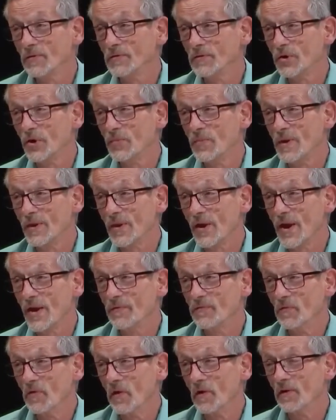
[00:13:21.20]
here all my
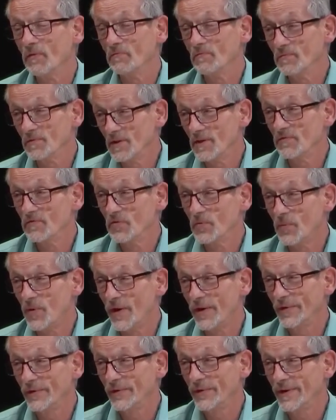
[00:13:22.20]
life, and I love the
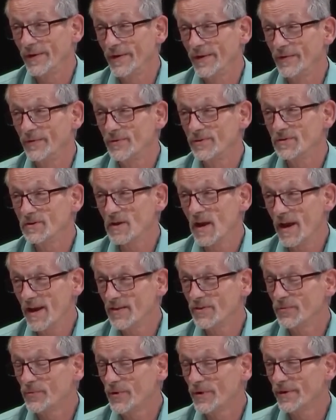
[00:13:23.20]
water, and I always hate
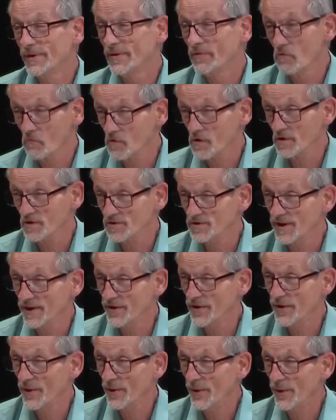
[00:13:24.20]
the water everywhere else I
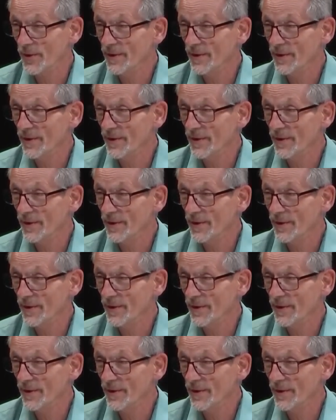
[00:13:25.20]
go.